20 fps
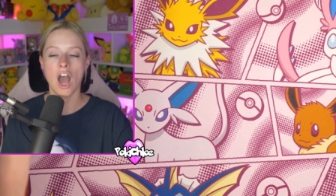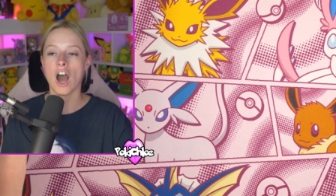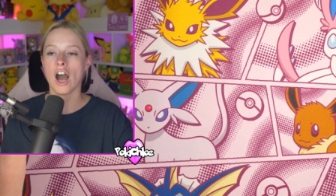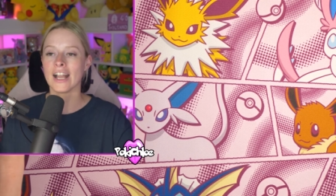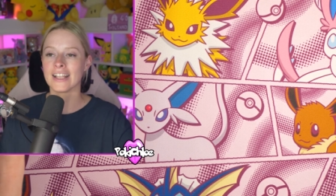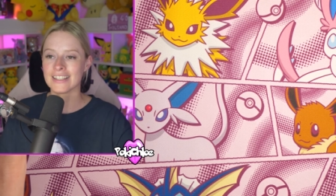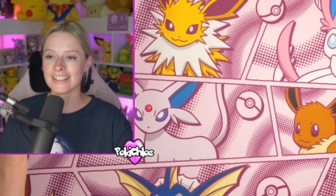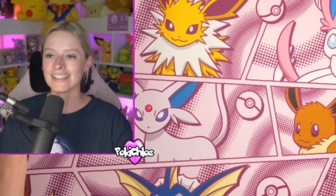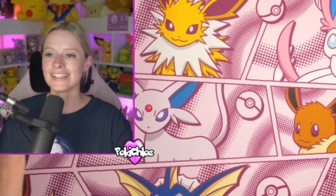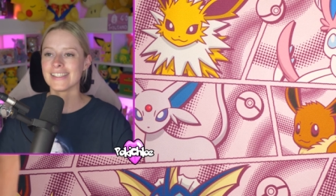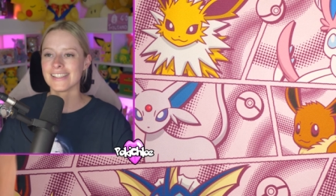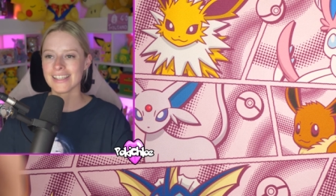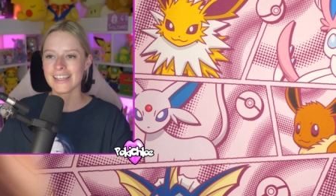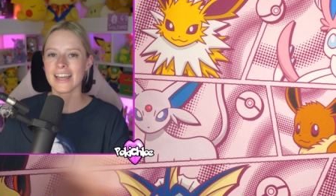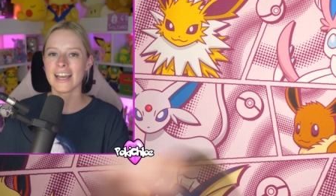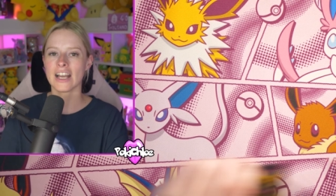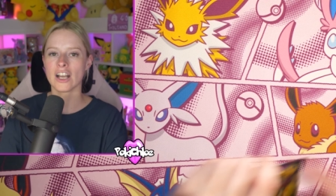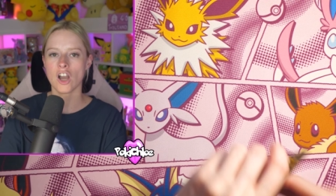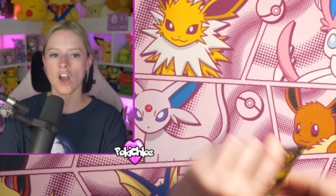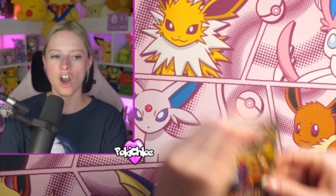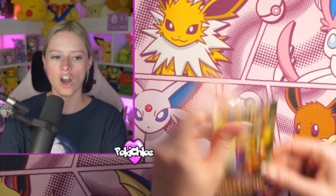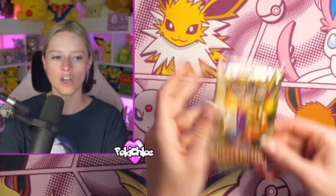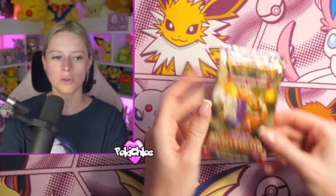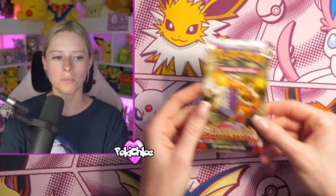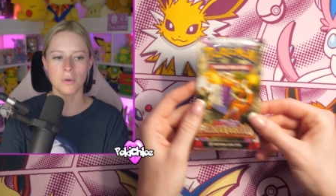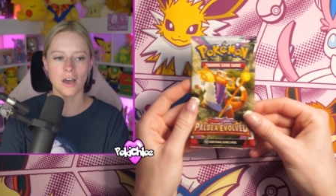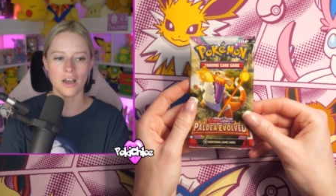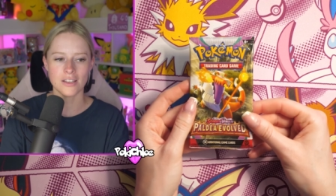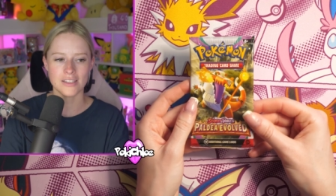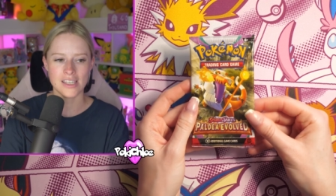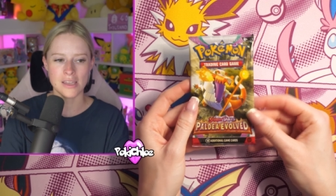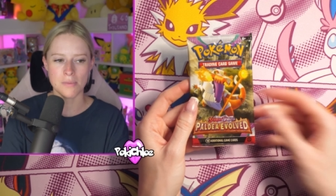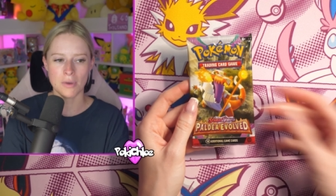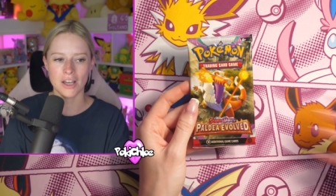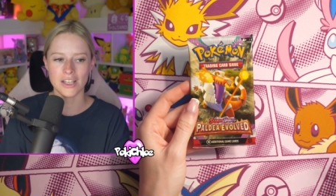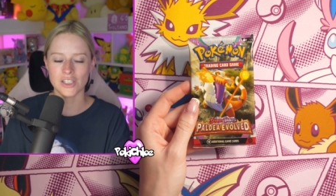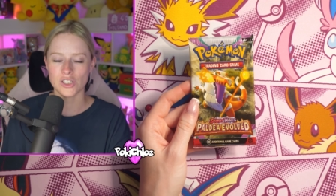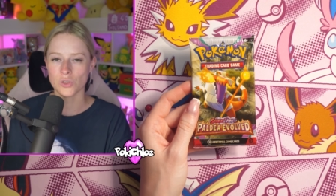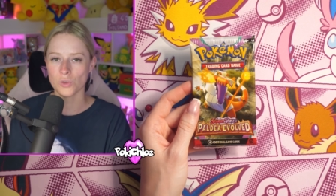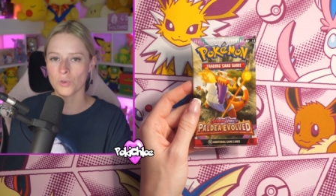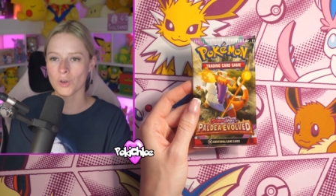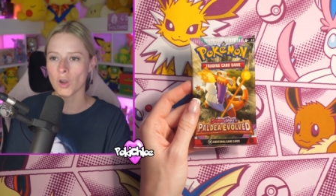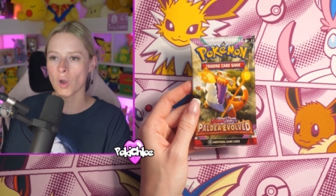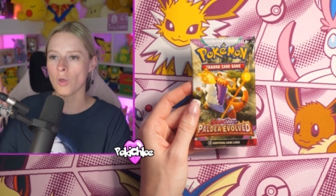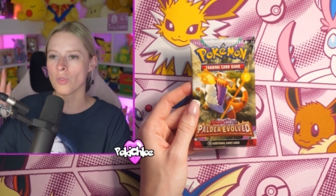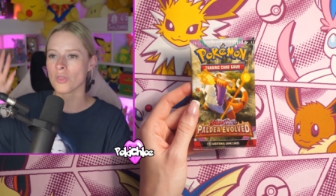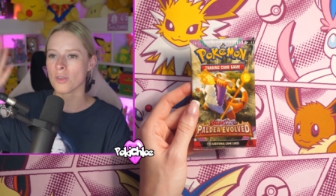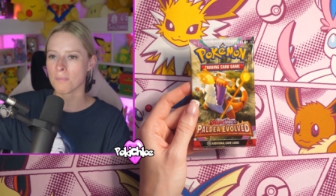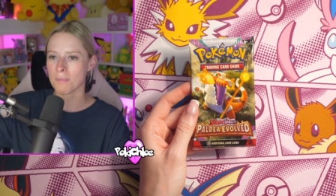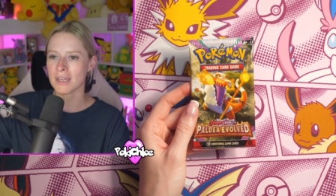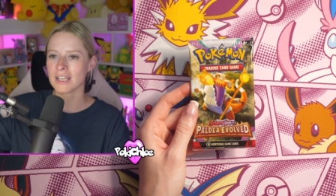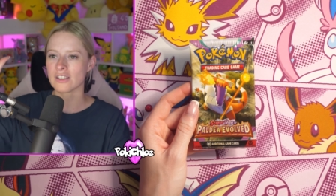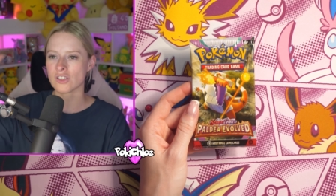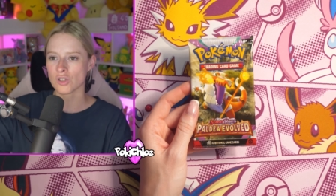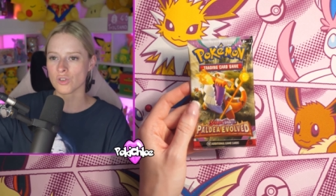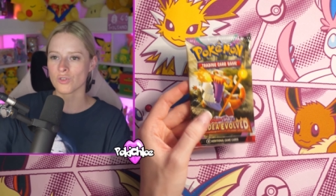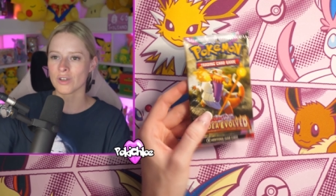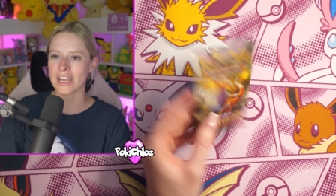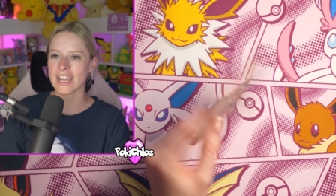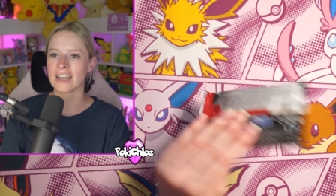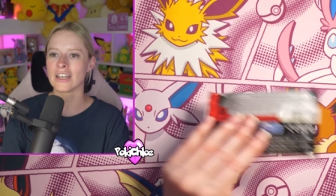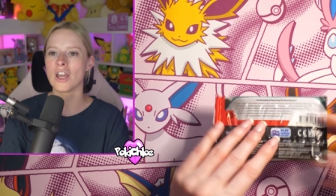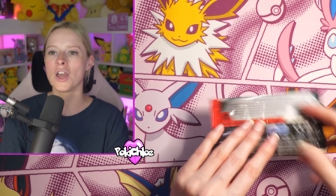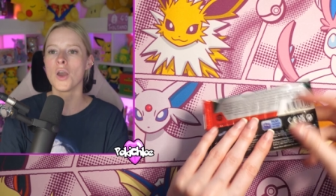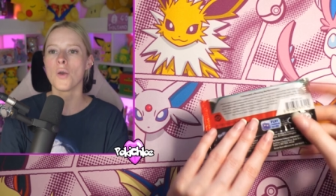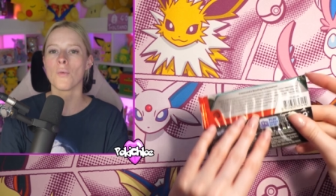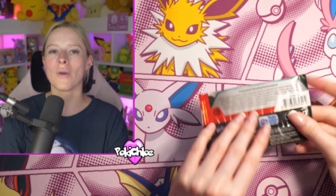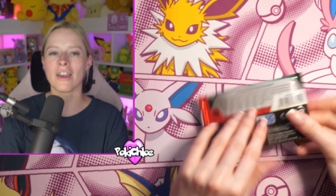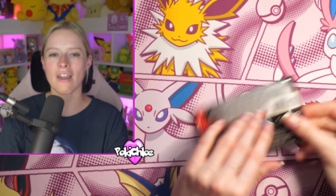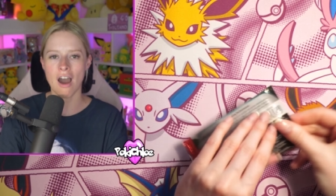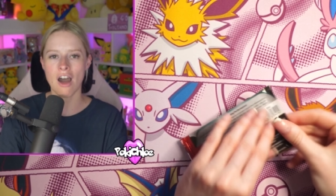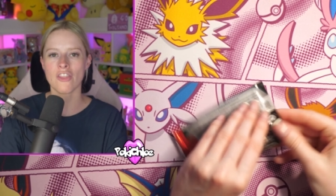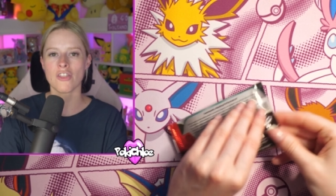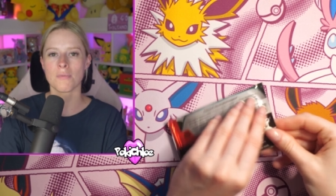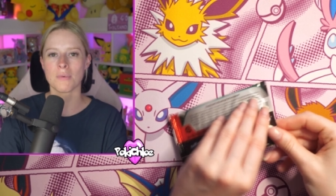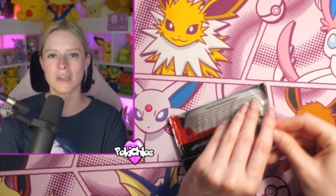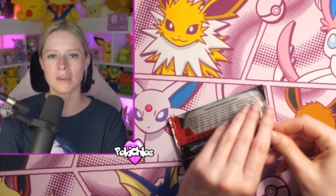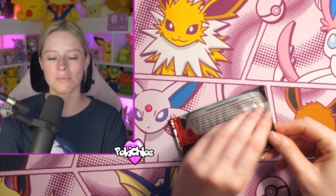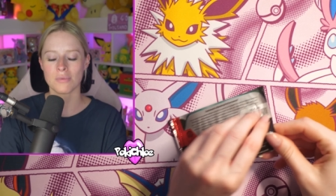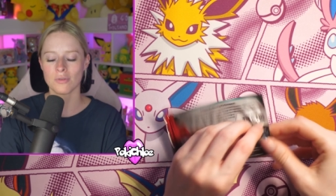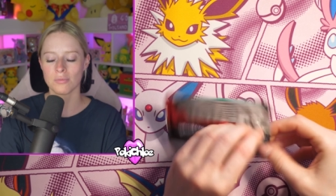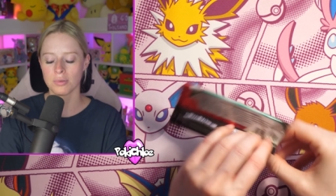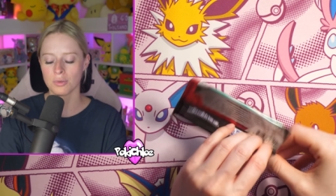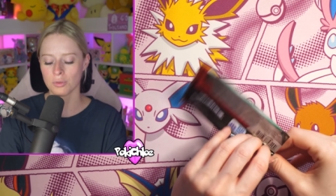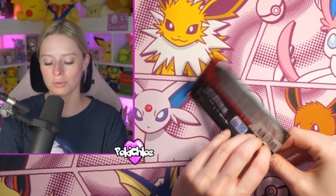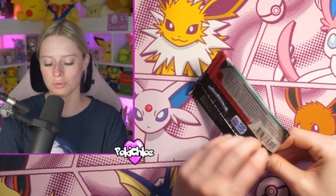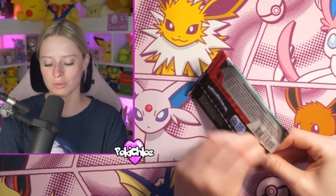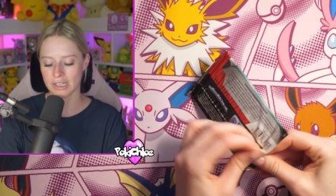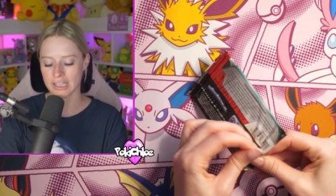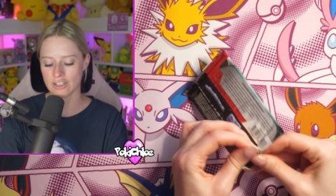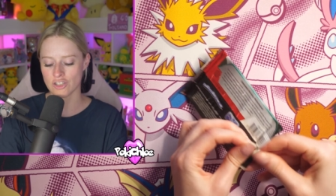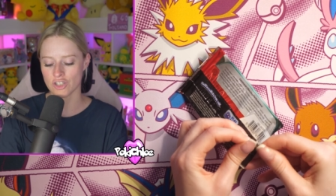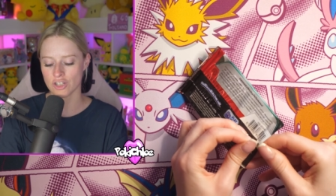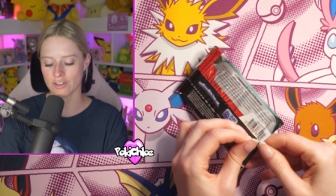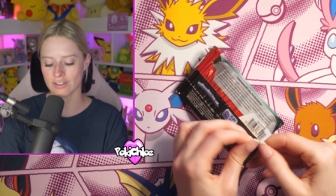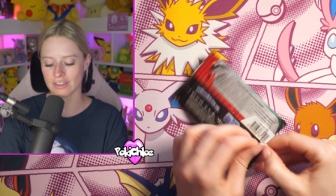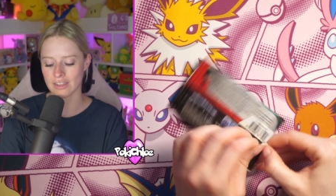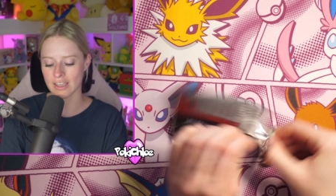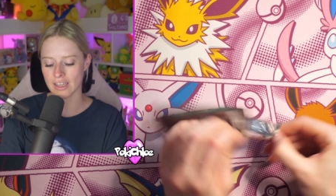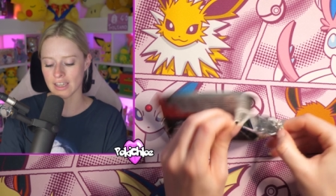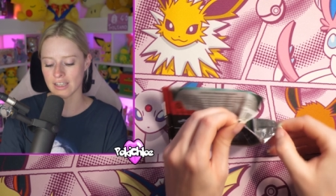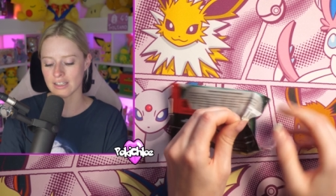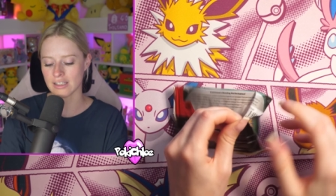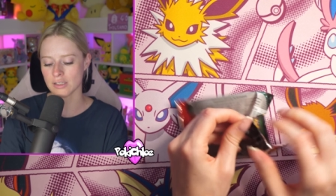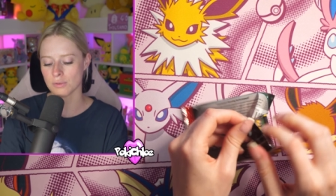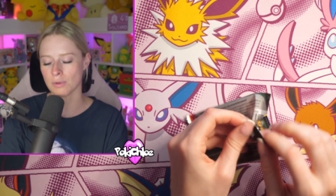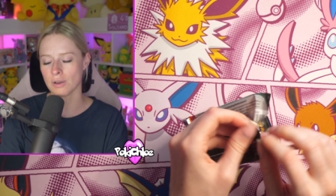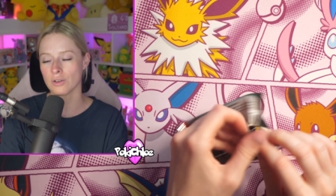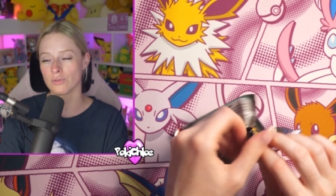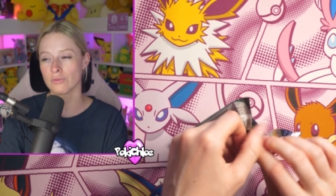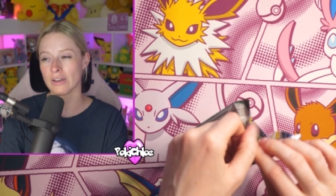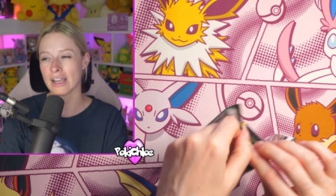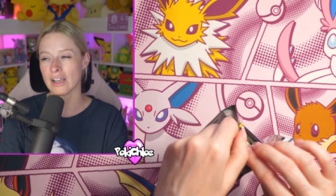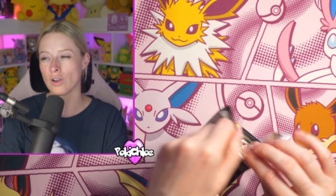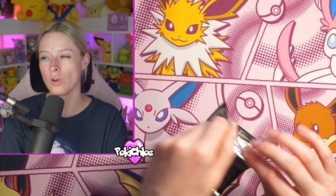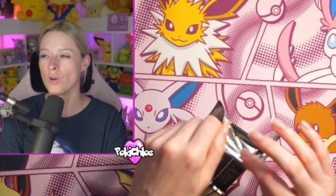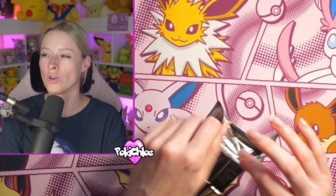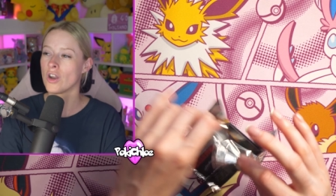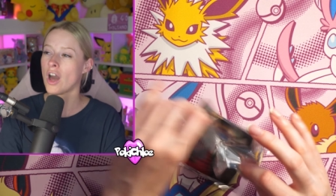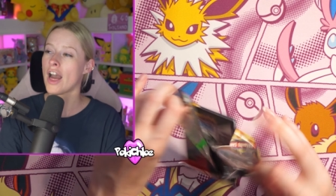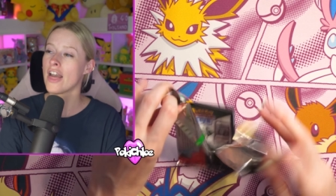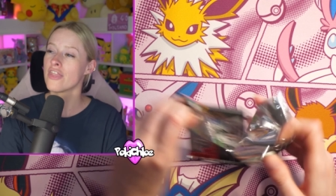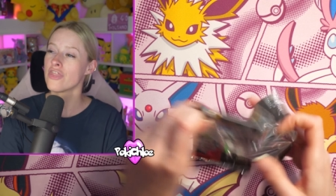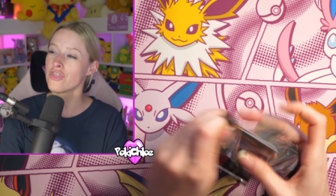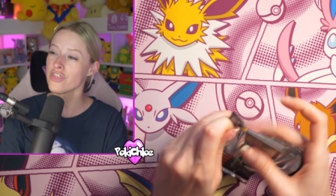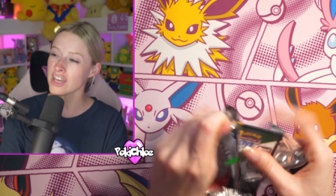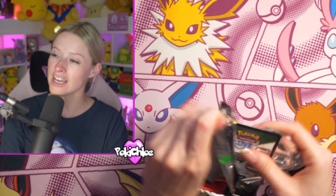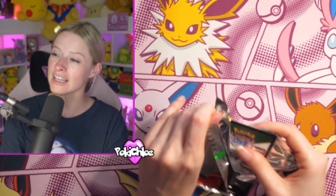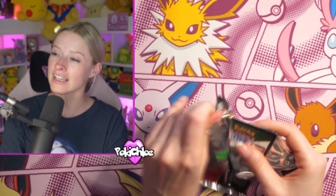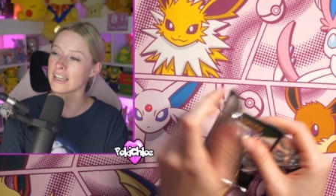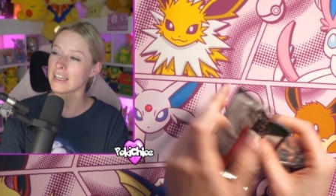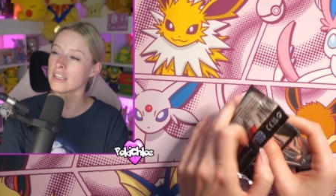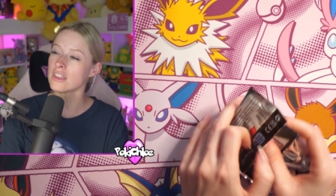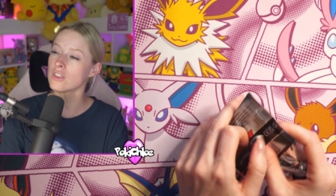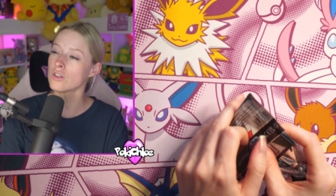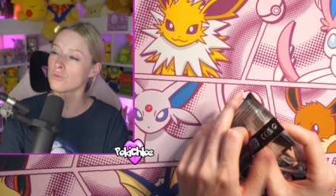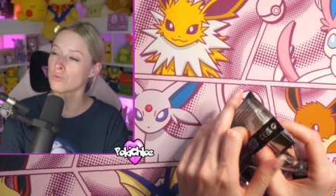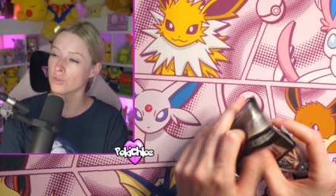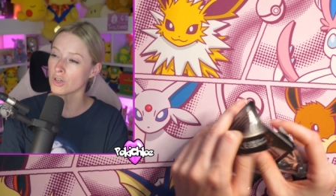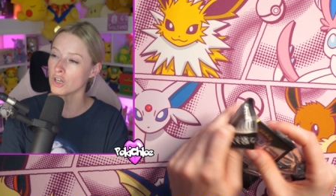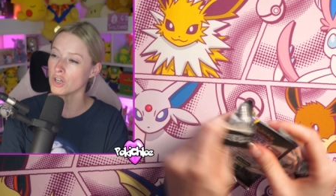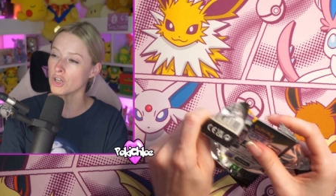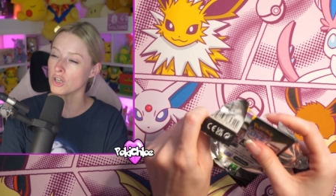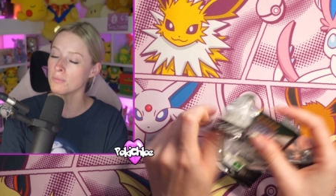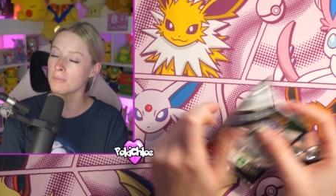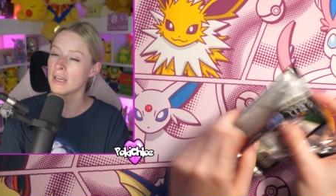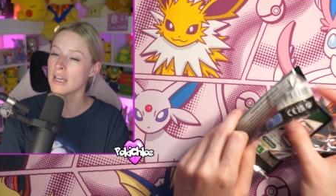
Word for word: I did see it at Card Party, but I saw it on the big screen when other people pulled it during the Guinness World Record. I think in the room